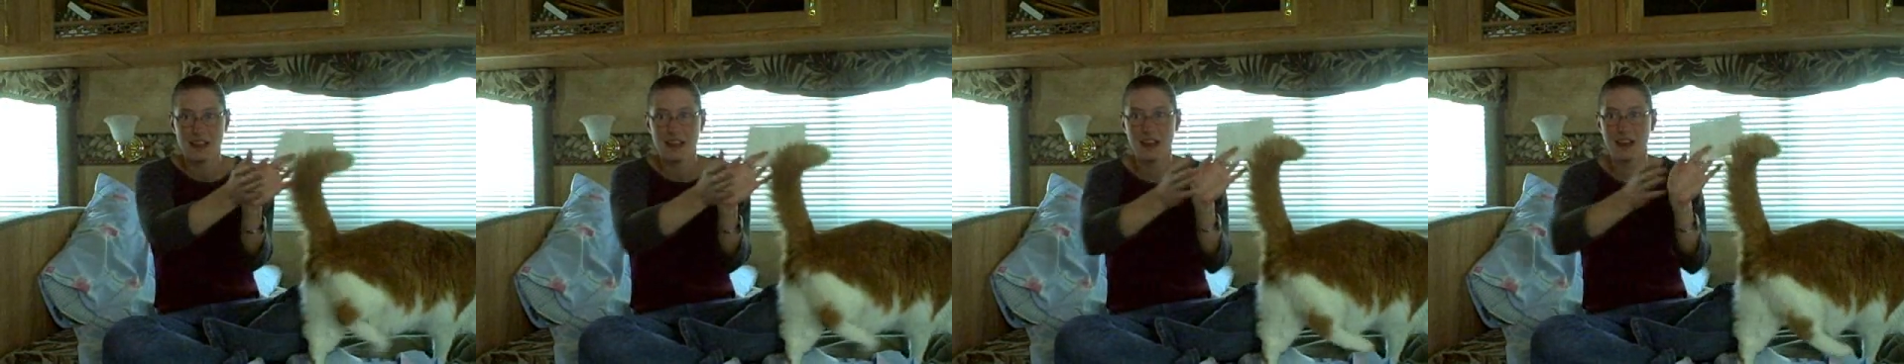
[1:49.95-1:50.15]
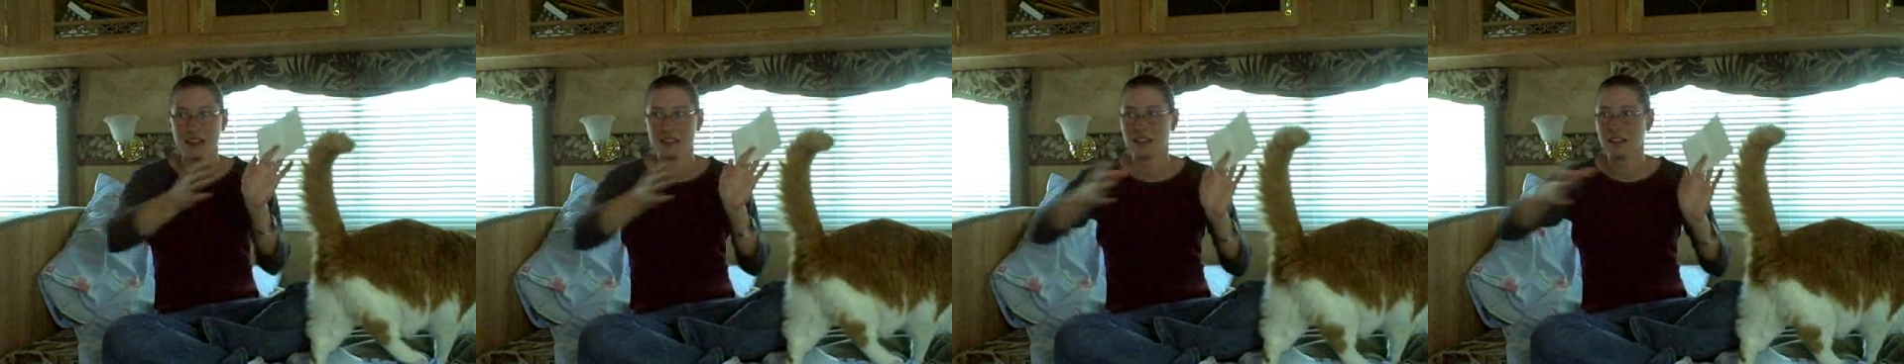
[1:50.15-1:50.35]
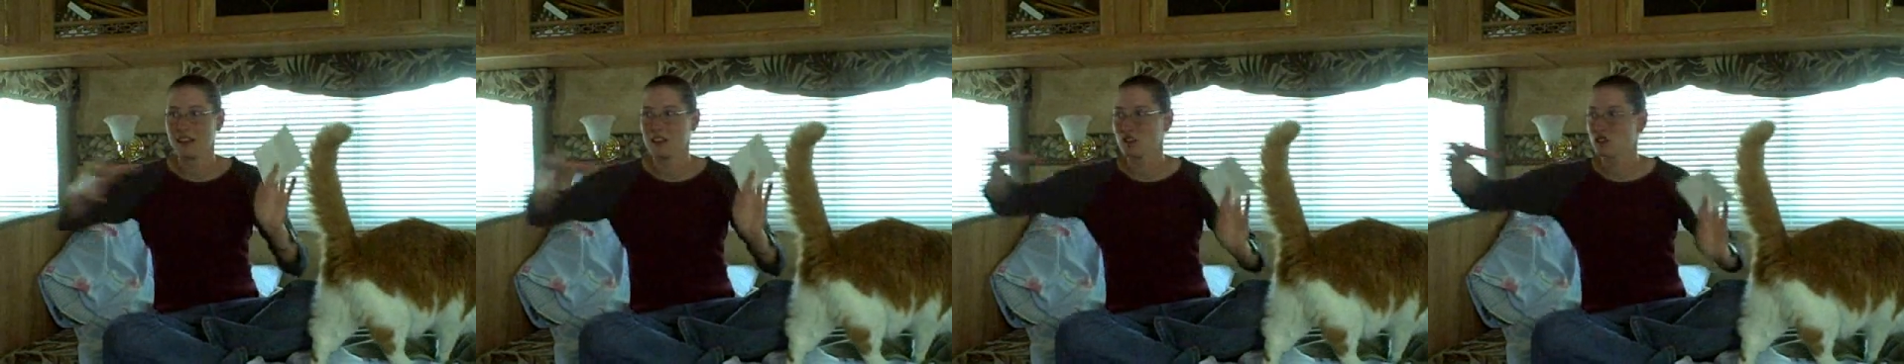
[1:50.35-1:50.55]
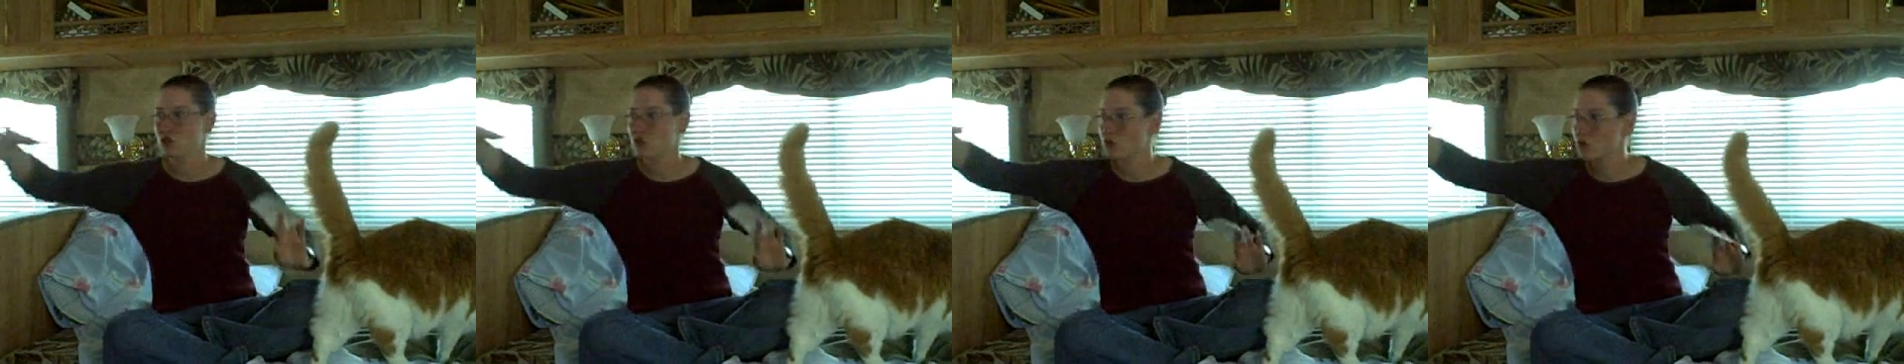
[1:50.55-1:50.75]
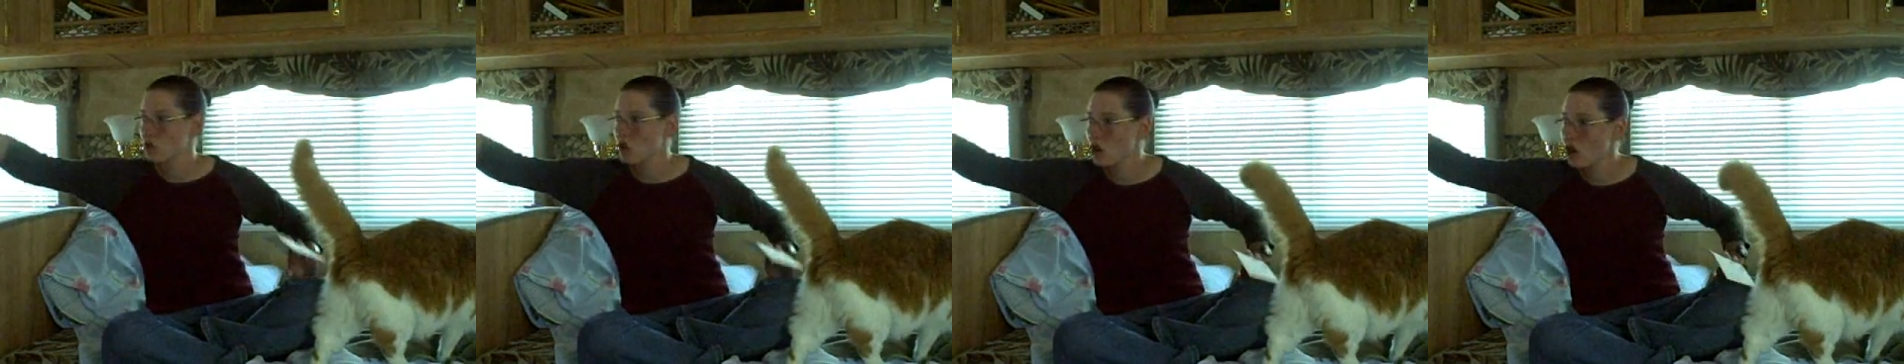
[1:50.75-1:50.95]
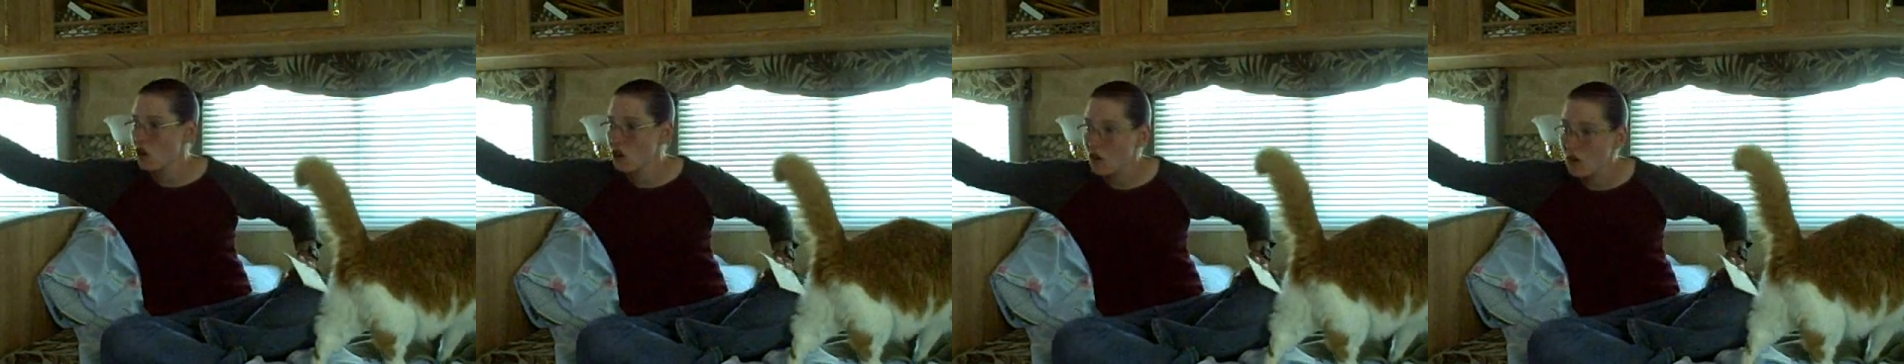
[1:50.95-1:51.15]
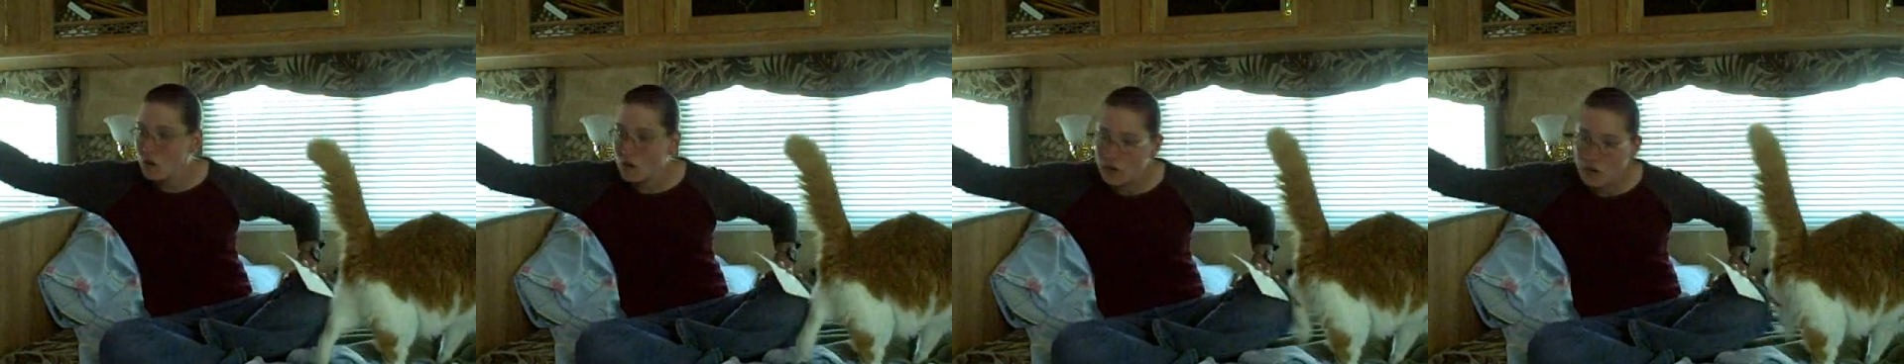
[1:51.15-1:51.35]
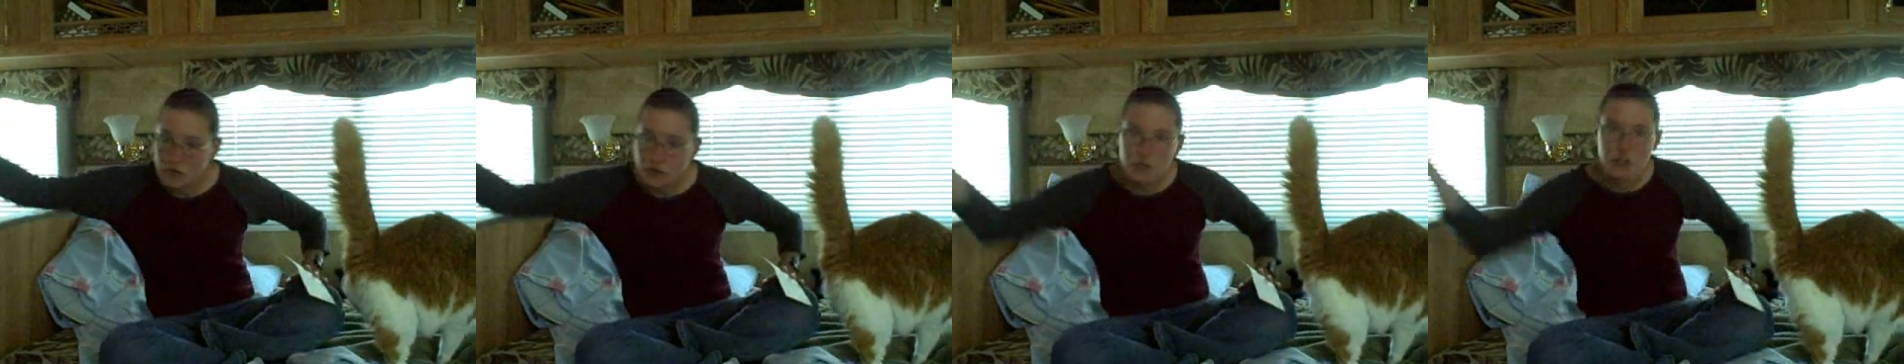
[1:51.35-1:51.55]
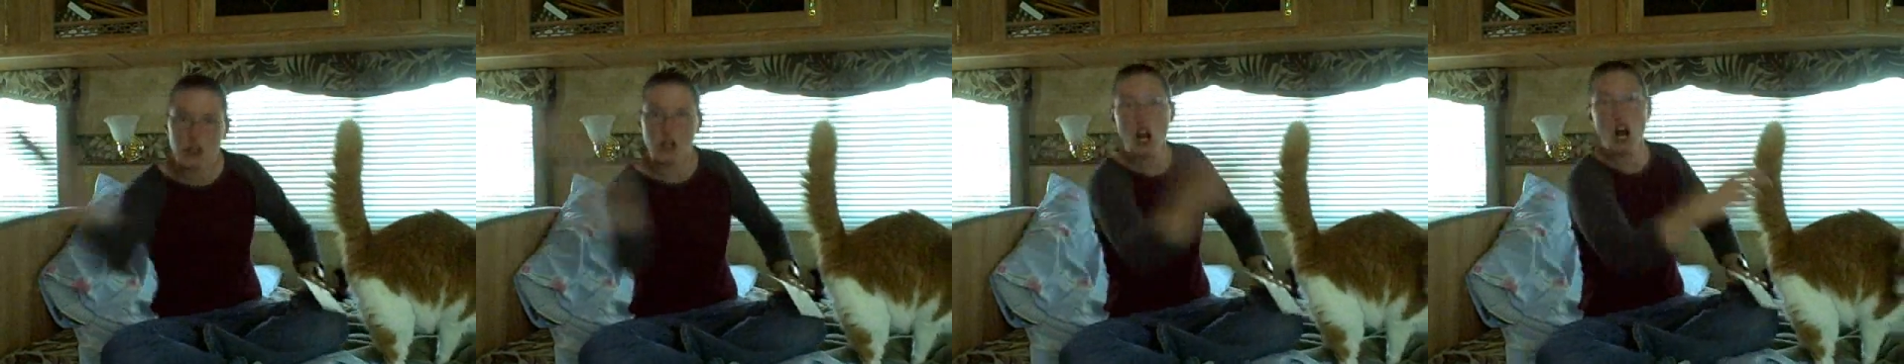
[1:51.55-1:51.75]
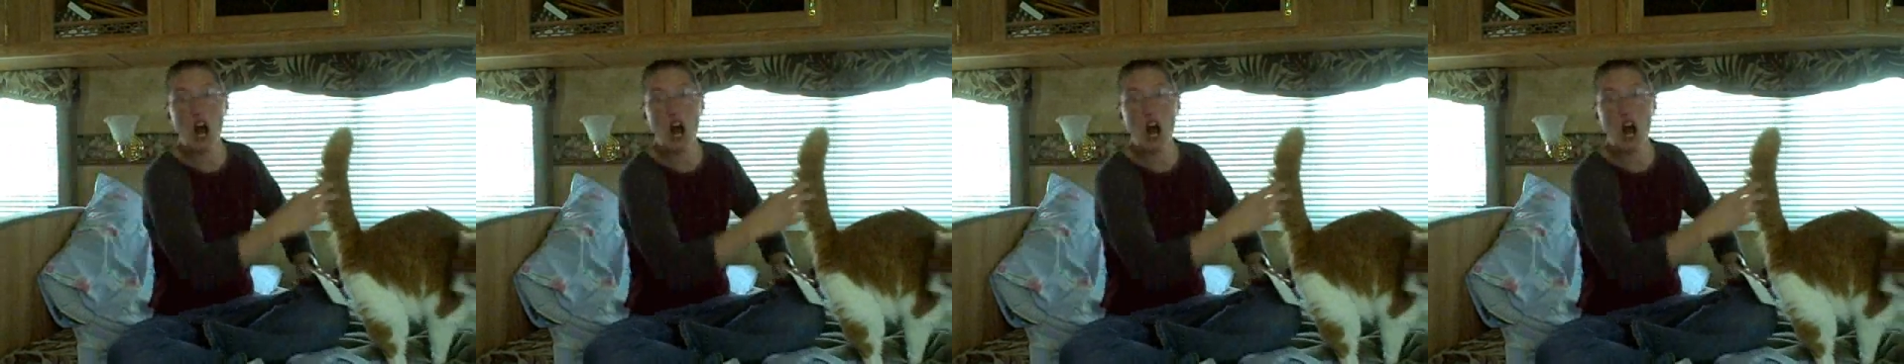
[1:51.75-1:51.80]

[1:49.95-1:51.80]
and they drove the